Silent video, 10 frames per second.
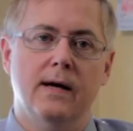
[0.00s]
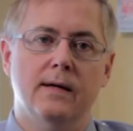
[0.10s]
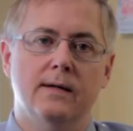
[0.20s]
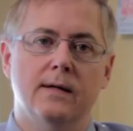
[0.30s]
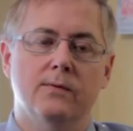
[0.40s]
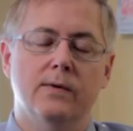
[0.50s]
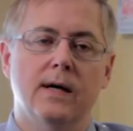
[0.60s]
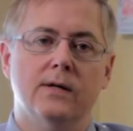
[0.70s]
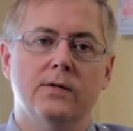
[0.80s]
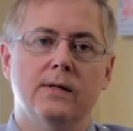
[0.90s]
and uh,
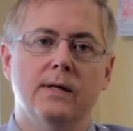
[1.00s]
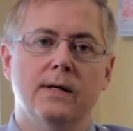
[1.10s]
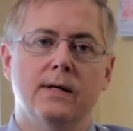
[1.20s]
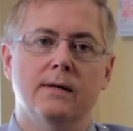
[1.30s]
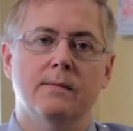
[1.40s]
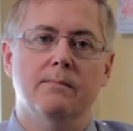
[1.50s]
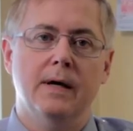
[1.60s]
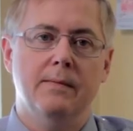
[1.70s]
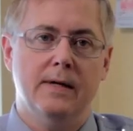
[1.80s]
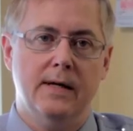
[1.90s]
reduction in
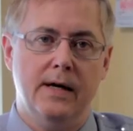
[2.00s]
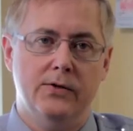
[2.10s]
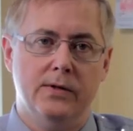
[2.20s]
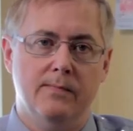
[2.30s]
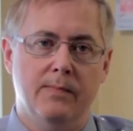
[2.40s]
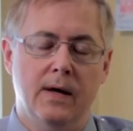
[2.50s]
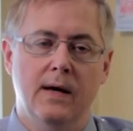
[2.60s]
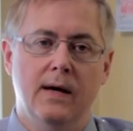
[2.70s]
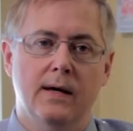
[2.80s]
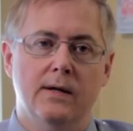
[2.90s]
pigmentation.
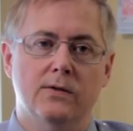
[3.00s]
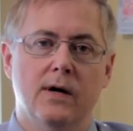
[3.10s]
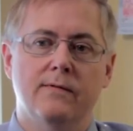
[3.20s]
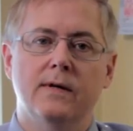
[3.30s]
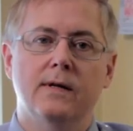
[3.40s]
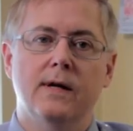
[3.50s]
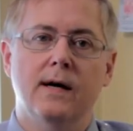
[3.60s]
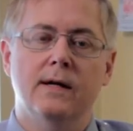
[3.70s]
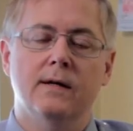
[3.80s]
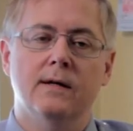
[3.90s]
It is often
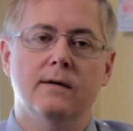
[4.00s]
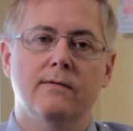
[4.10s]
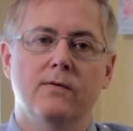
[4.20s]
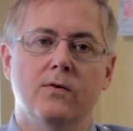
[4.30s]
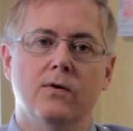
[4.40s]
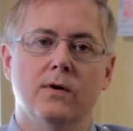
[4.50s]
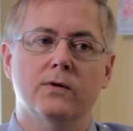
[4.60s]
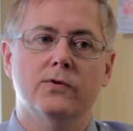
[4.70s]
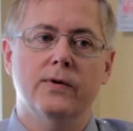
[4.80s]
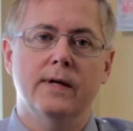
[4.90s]
done
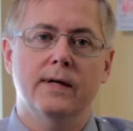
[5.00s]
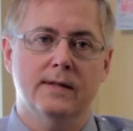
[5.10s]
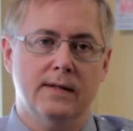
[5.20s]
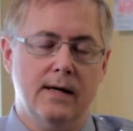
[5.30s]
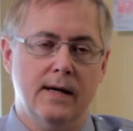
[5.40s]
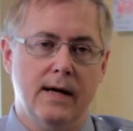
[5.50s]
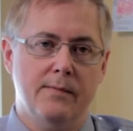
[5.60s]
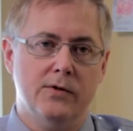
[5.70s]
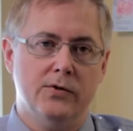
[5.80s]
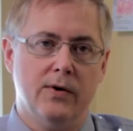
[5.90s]
for treating sun
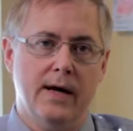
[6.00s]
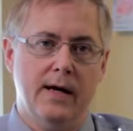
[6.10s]
damaged or